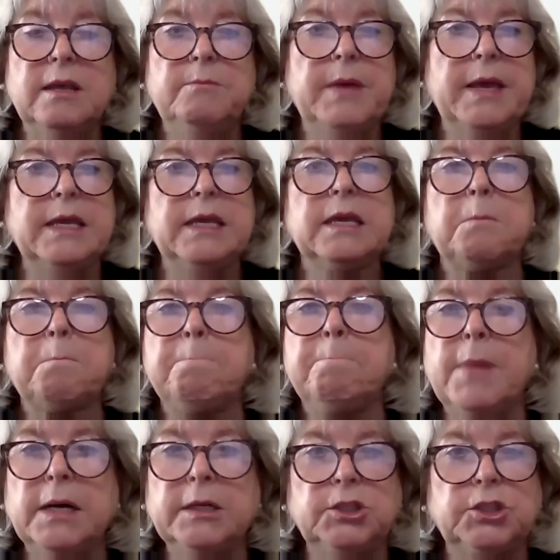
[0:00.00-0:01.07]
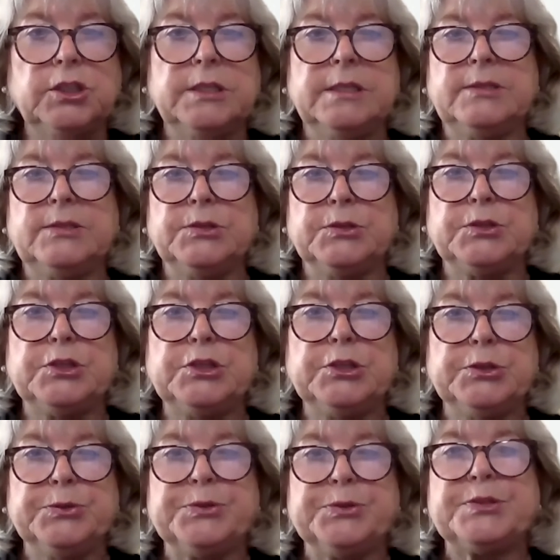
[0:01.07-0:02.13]
making it much easier to
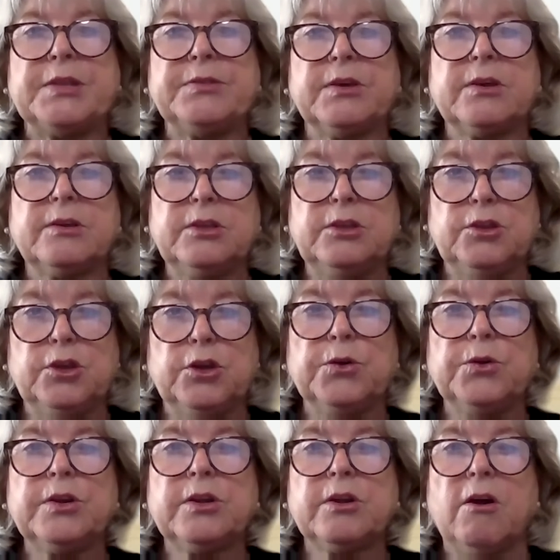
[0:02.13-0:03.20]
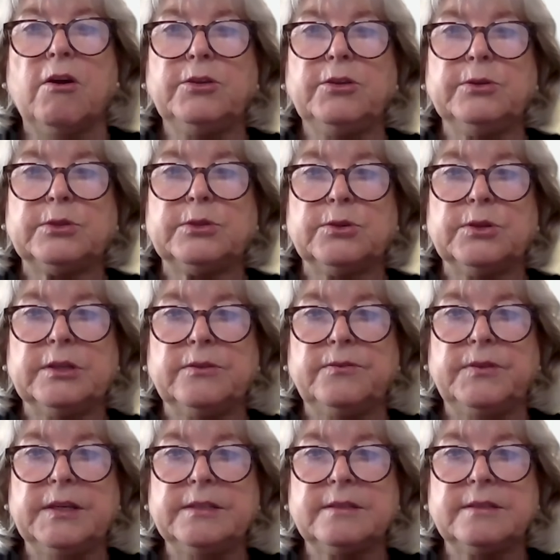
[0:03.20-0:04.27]
use than the current CAR user
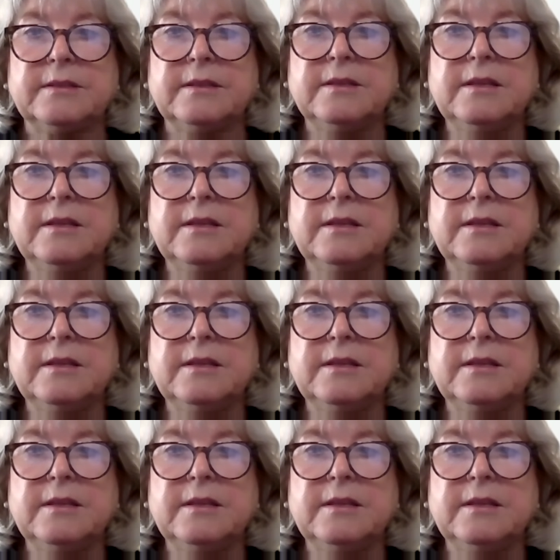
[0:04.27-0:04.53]
interface.